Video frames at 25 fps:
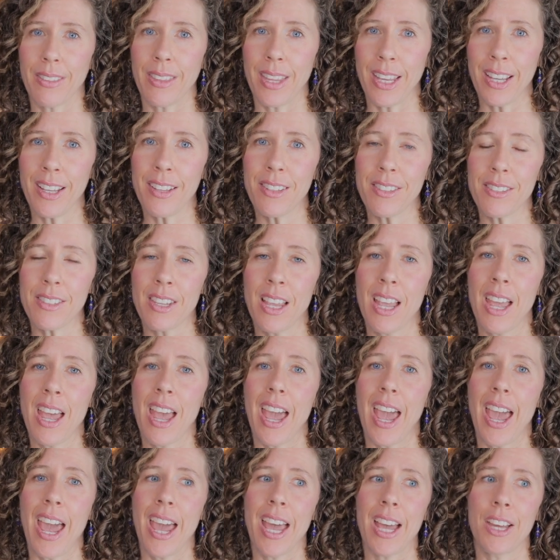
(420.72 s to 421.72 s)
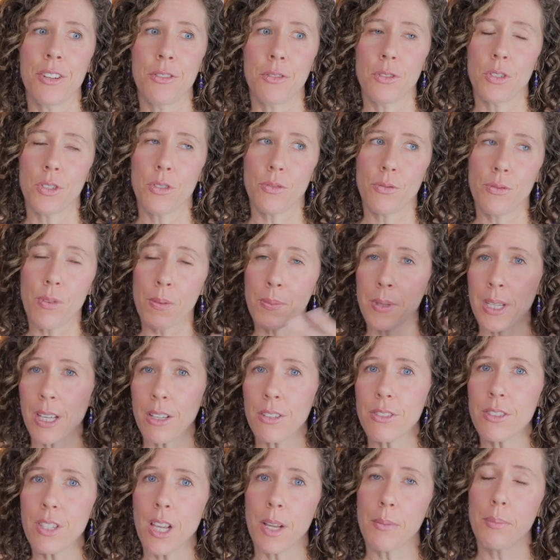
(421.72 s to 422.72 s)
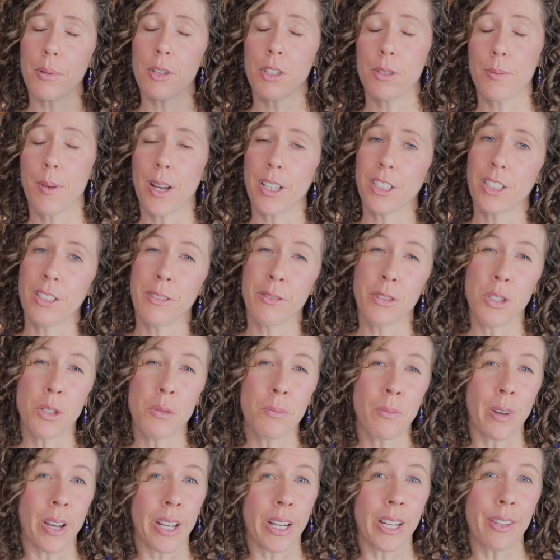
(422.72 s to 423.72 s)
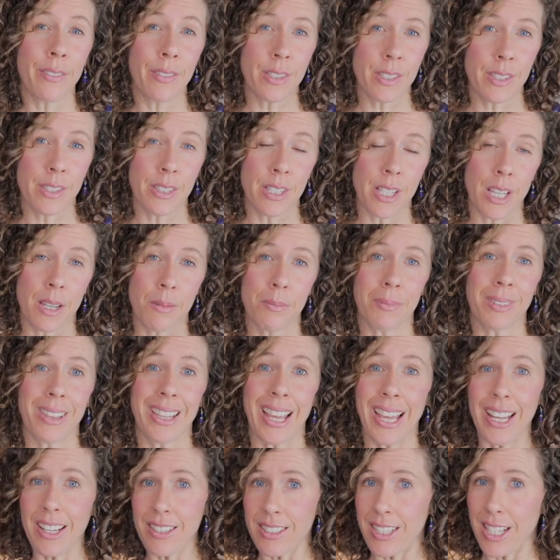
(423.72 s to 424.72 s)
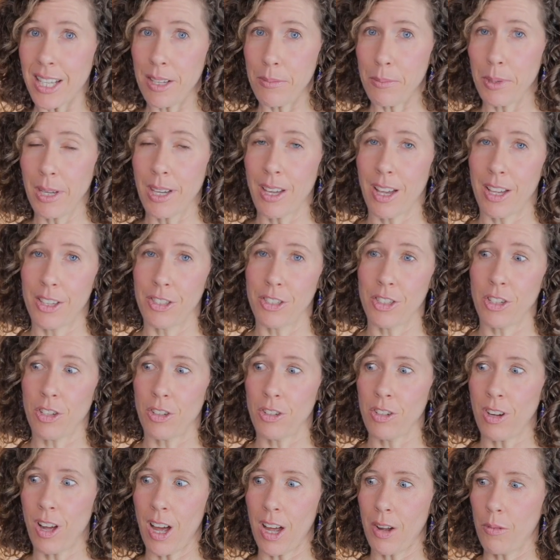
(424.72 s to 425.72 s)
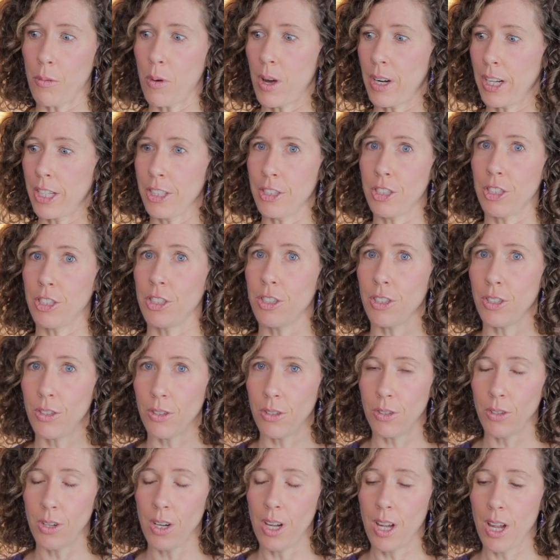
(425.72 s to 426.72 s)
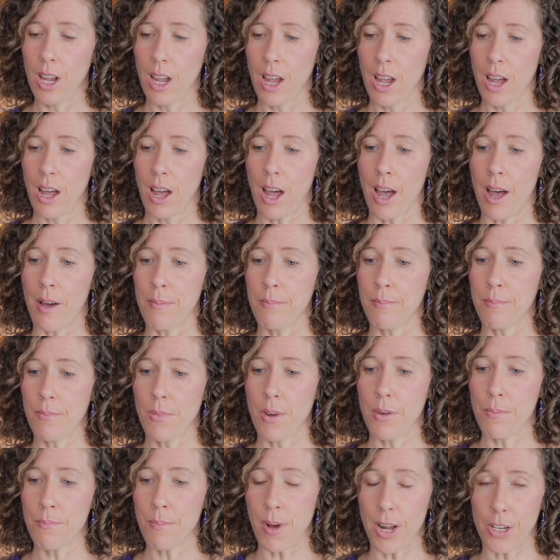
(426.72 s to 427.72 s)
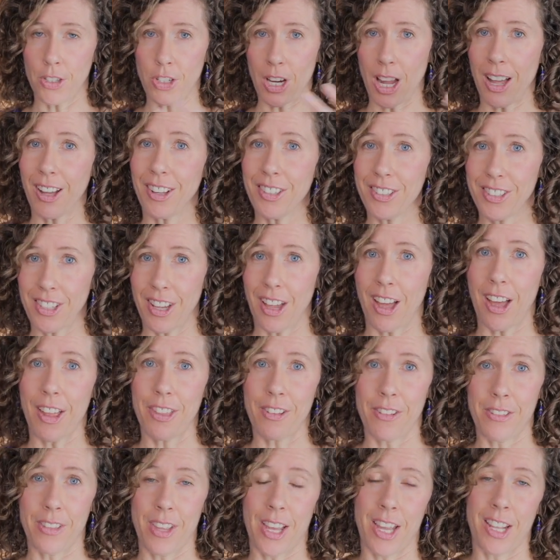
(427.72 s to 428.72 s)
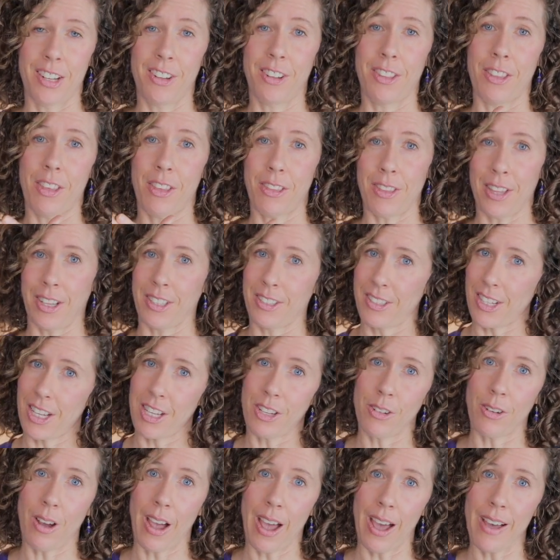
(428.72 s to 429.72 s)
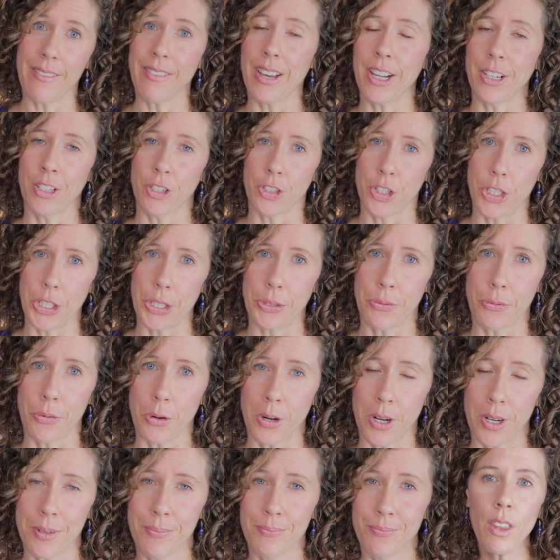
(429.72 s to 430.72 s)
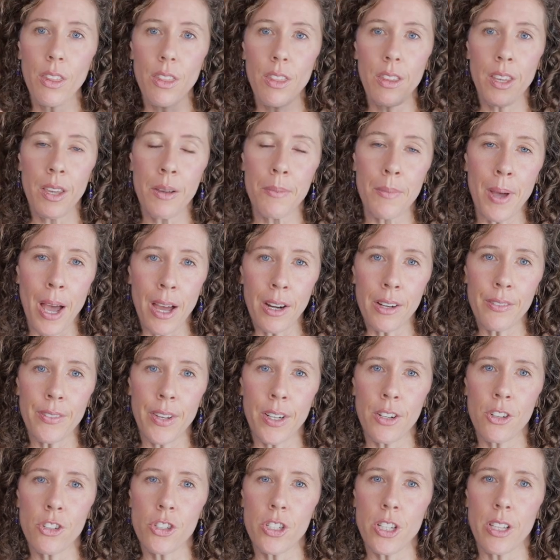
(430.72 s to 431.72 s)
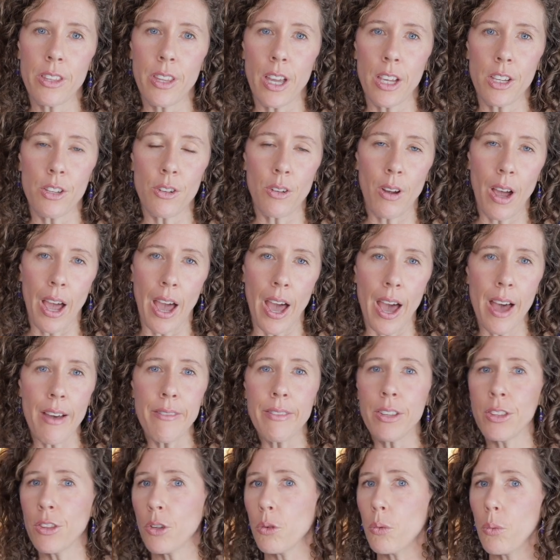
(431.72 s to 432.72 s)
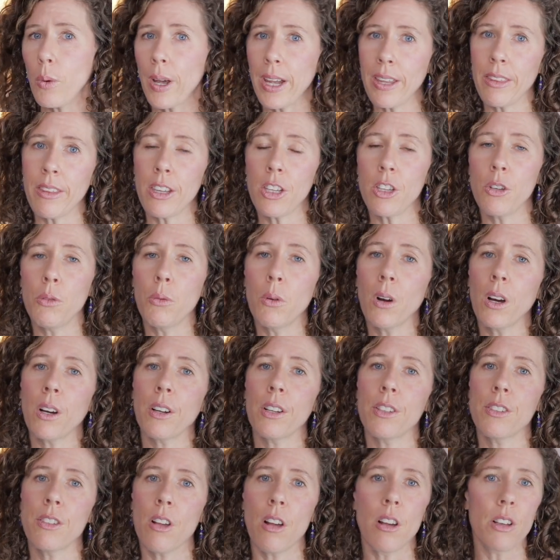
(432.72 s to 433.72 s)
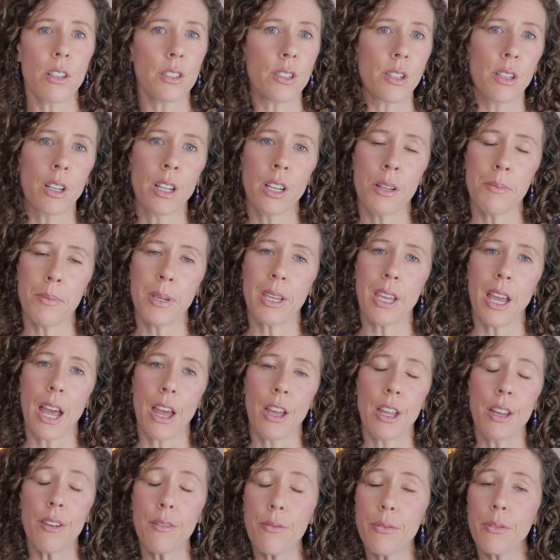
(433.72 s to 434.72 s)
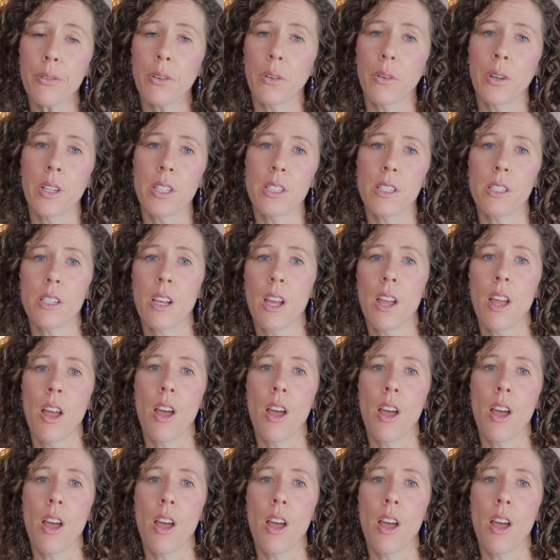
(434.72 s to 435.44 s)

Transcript: things. And from the outside perspective, you might even seem lazy because you're not wanting to do um, much else other than the things that you have energy for. The amount of energy that you have and the way that you work is also going to be influenced